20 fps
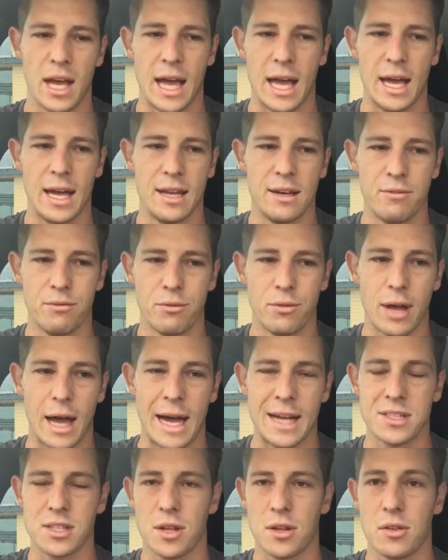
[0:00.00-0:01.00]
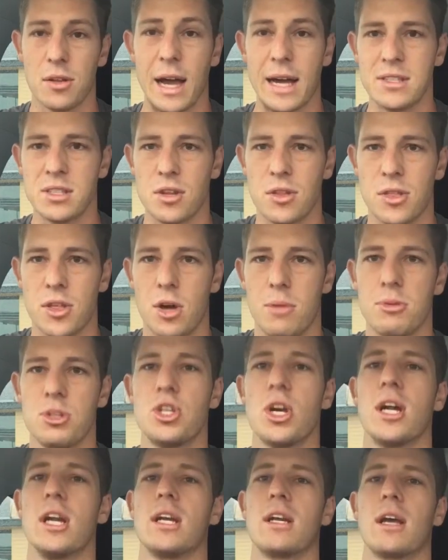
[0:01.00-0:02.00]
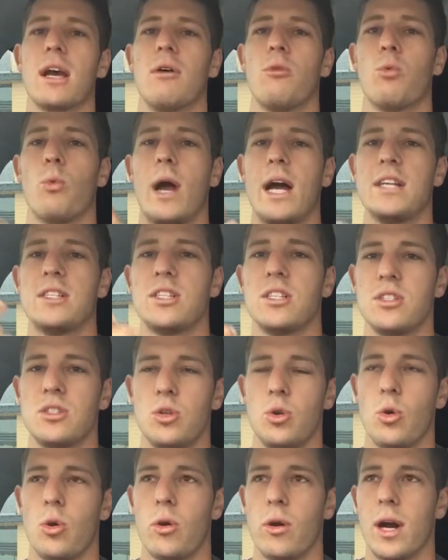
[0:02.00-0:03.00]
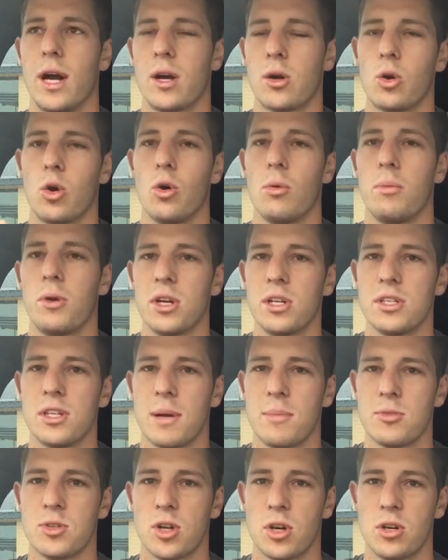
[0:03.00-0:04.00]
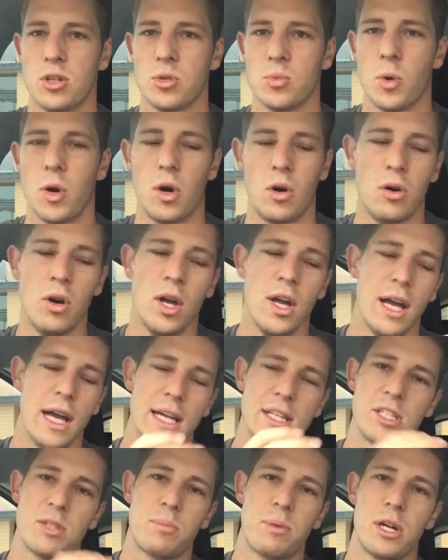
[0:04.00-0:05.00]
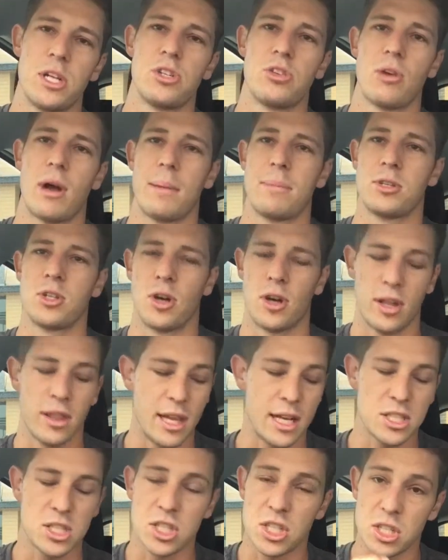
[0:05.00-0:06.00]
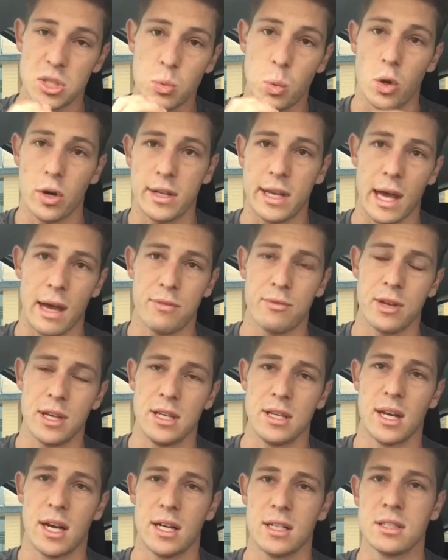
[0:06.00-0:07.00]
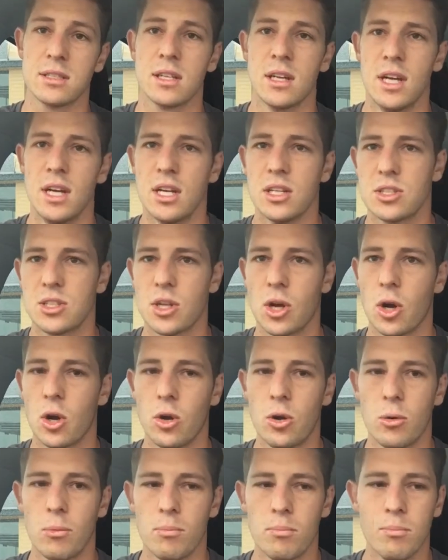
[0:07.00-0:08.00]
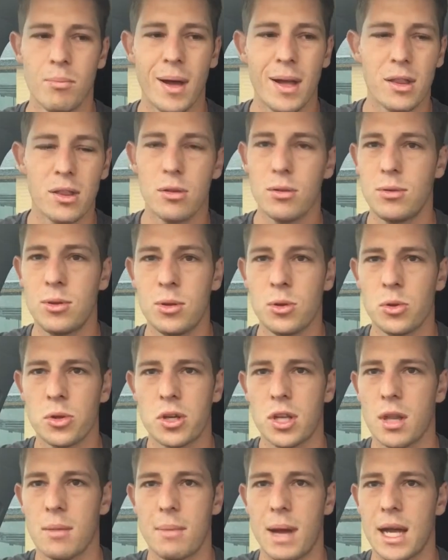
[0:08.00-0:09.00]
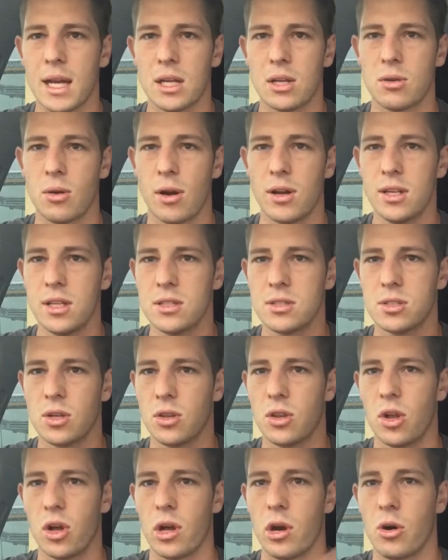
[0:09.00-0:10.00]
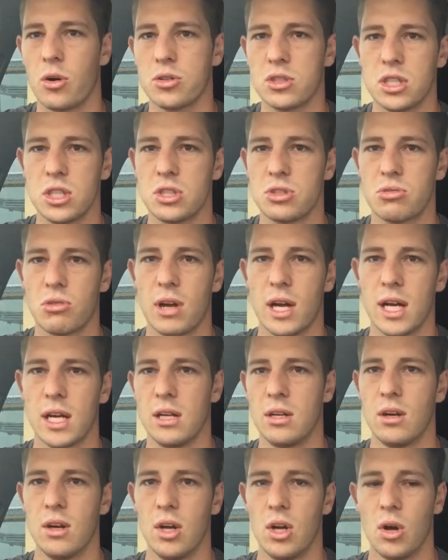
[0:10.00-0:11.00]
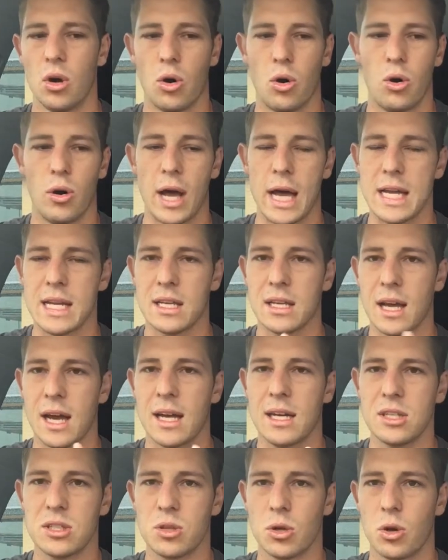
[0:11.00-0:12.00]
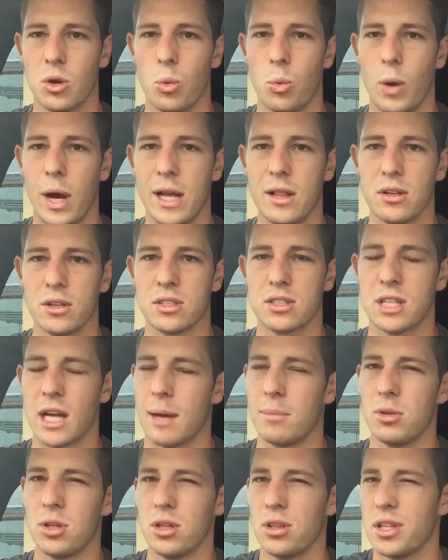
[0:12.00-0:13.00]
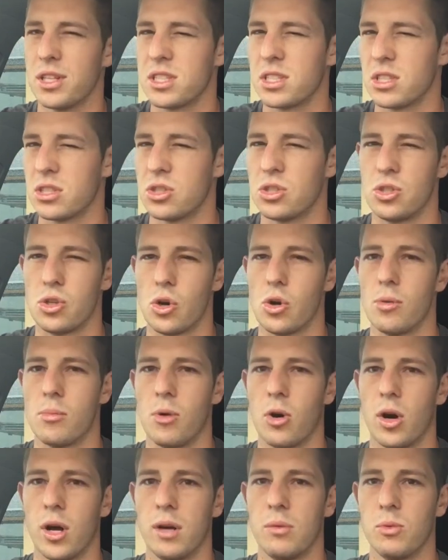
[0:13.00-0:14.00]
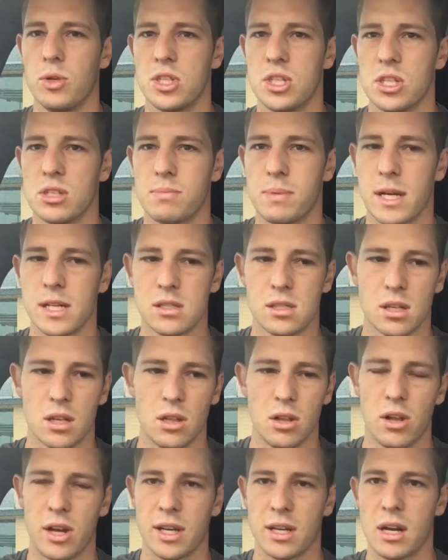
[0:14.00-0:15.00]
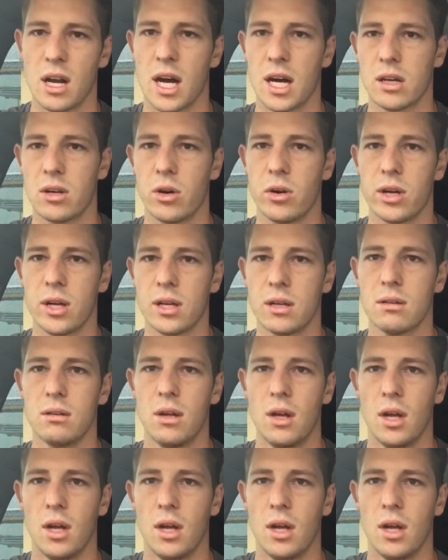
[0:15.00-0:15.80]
And as a thermogenic, it raises your core body temperature as well and suppress your appetite. That's just what caffeine does. So you look at the main ingredients on like OxyShred or any sort of weight loss tablet, unless it's Germline, which is basically like a narcotic.